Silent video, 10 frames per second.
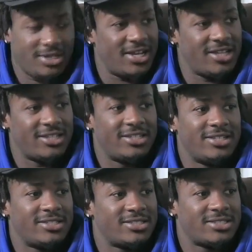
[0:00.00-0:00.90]
Daddy
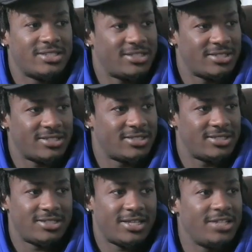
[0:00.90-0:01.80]
this,
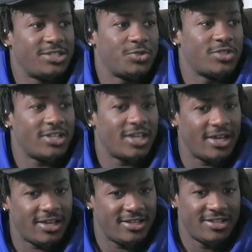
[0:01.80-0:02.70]
Tay shooter
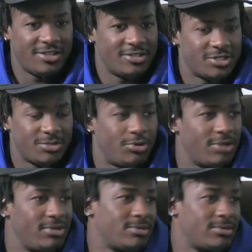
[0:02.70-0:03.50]
that support me and my